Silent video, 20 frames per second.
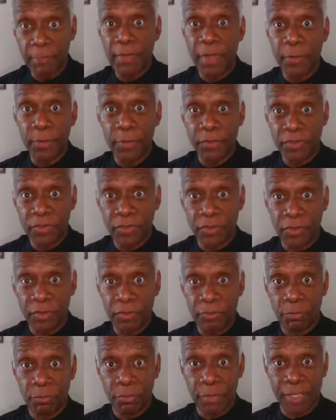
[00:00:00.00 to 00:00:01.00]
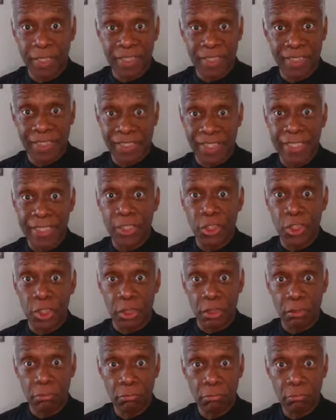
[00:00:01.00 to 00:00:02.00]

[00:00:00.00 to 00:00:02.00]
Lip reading: there was a big distinction.